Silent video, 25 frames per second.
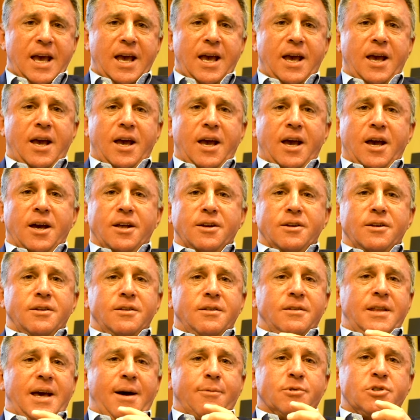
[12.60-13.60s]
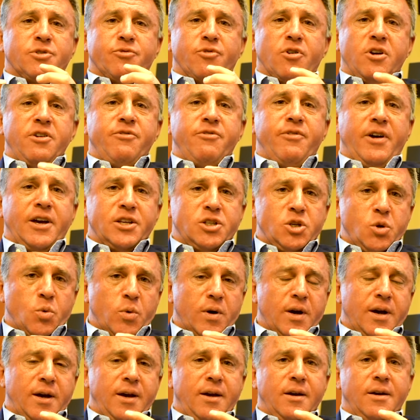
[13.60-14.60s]
And that was a very fancy
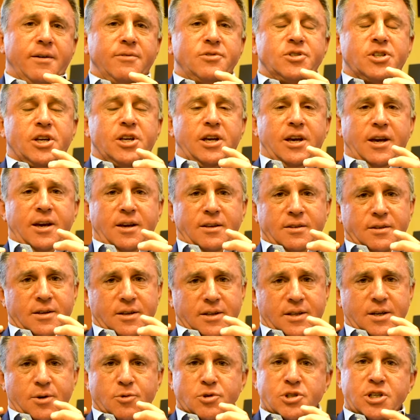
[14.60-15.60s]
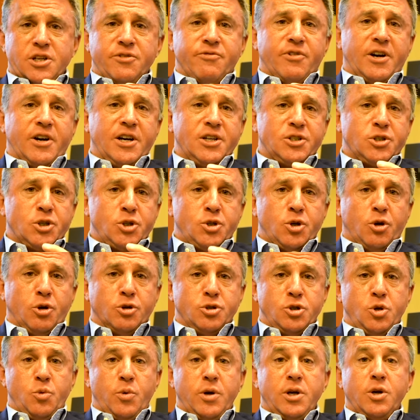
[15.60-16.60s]
way of saying that there was a device that told
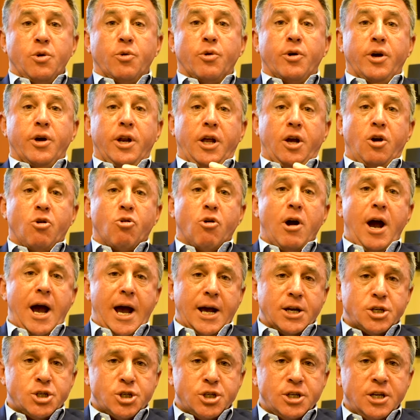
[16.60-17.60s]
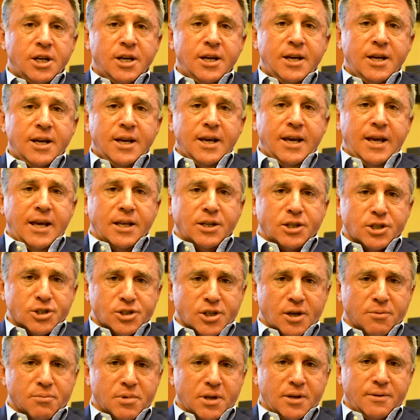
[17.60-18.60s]
you when you were going to crash into
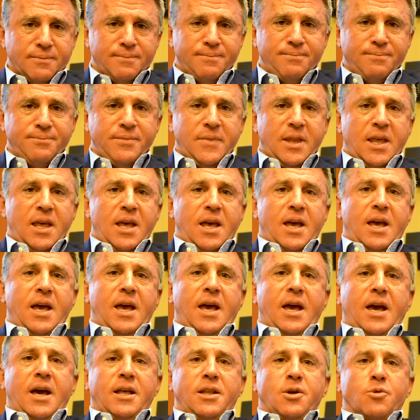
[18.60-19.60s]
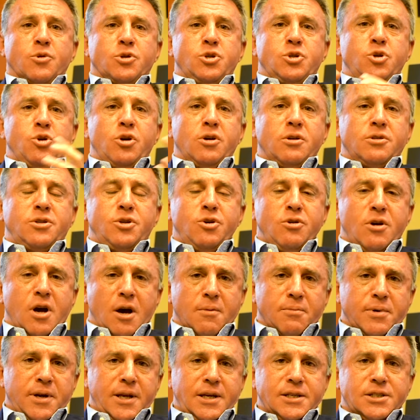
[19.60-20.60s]
something. And there were two, two
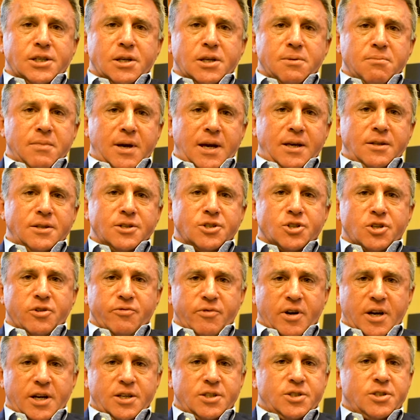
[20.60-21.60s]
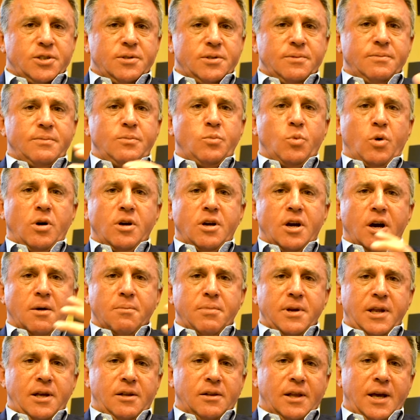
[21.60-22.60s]
companies that made this device. One
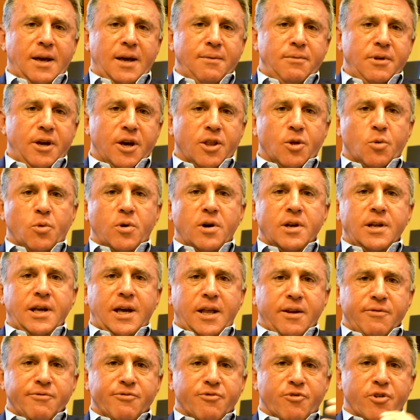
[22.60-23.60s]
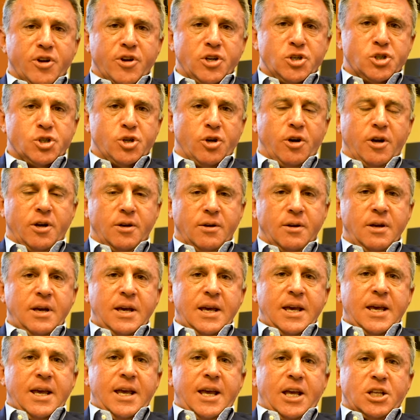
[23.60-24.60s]
company claimed the other one had infringed on
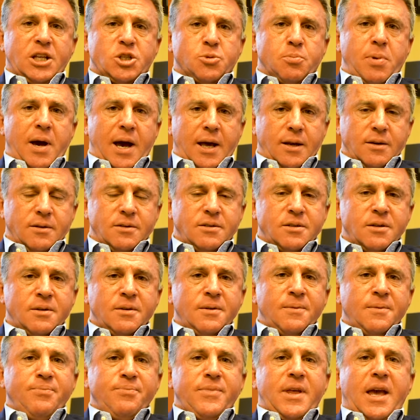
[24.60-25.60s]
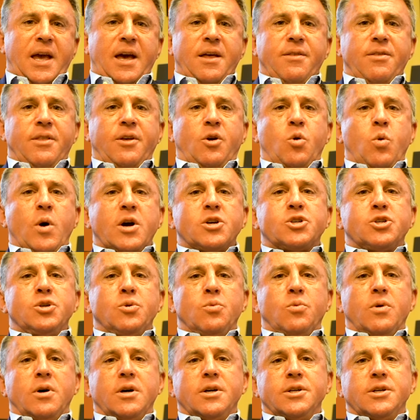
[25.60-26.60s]
its patent. And the question
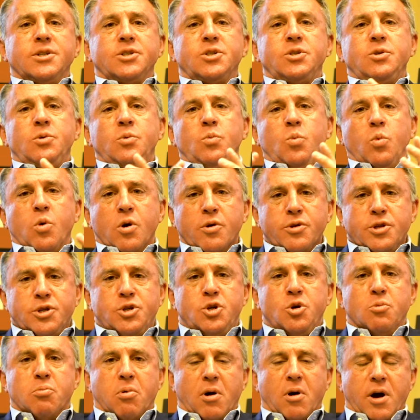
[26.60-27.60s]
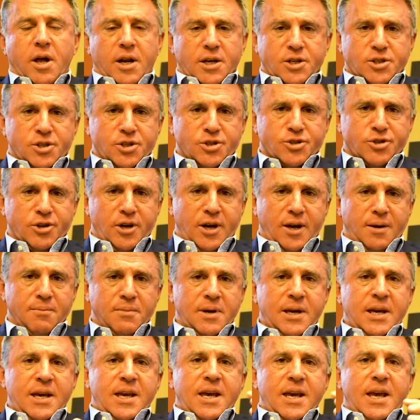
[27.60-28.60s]
was, were the two products the same?
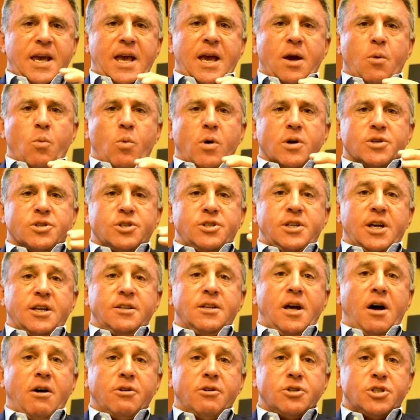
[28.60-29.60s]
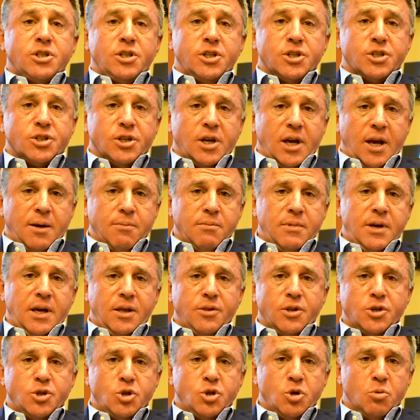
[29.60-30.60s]
And was the technology the same
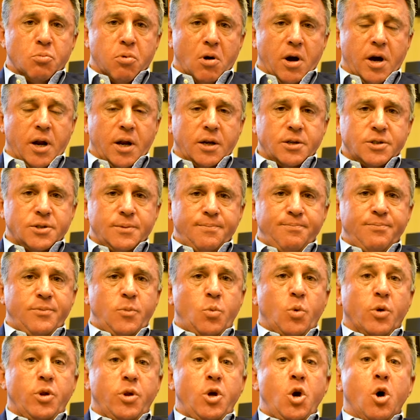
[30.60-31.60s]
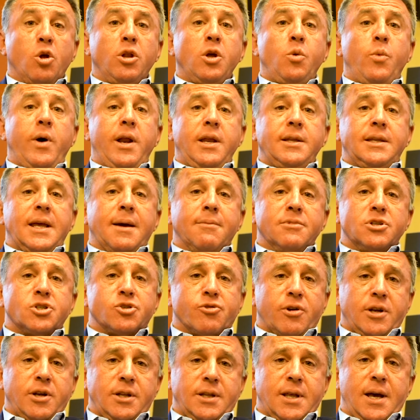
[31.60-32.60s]
in the two products? Well, the only way to
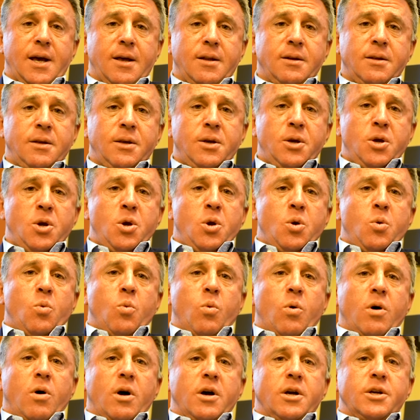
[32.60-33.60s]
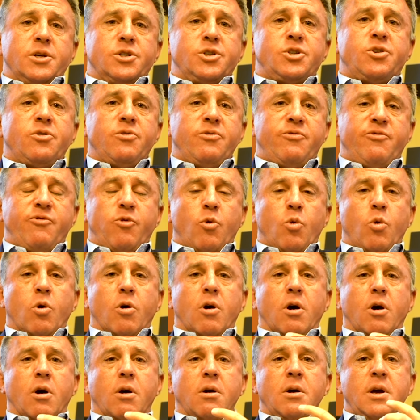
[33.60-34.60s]
demonstrate that was
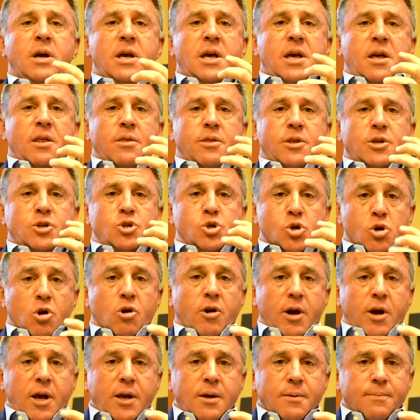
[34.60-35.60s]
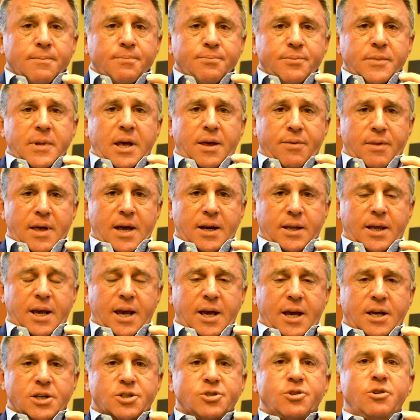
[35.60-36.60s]
for the jury in that
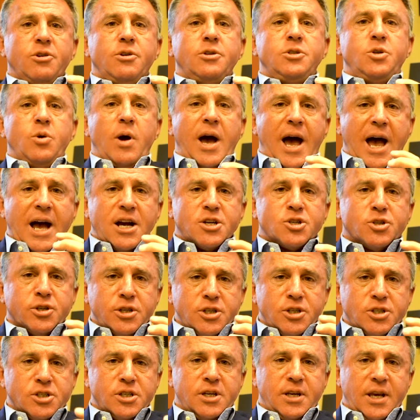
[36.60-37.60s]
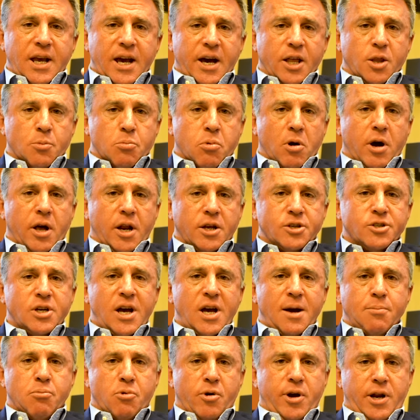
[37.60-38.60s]
case to actually see how the products
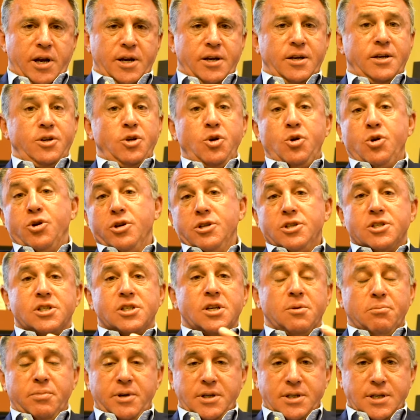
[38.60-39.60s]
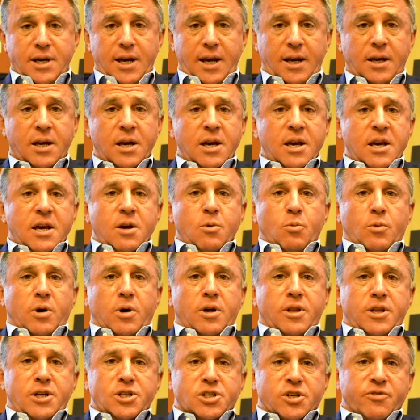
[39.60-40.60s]
operated. And you couldn't simply take one
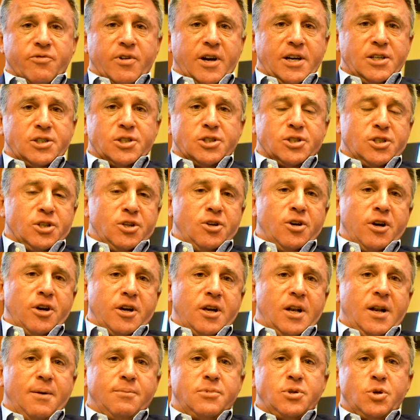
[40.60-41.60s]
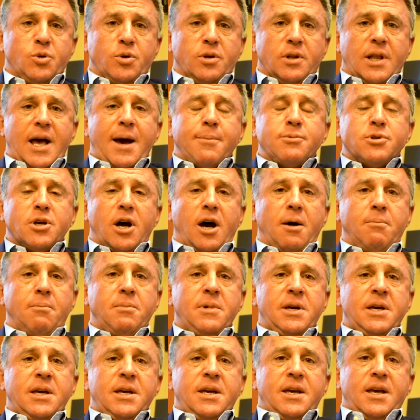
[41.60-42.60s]
of these devices and hook it up to a laptop
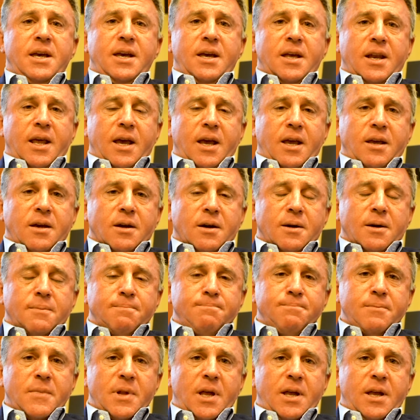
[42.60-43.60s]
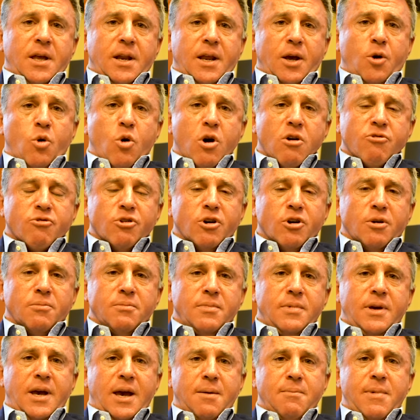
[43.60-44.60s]
in a, uh, in a
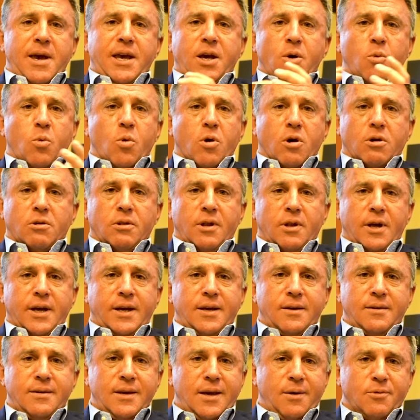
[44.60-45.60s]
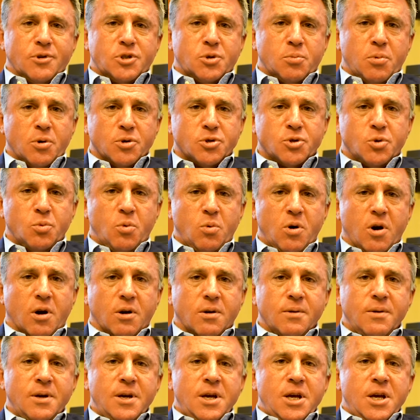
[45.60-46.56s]
courtroom and make it work like it was supposed to work.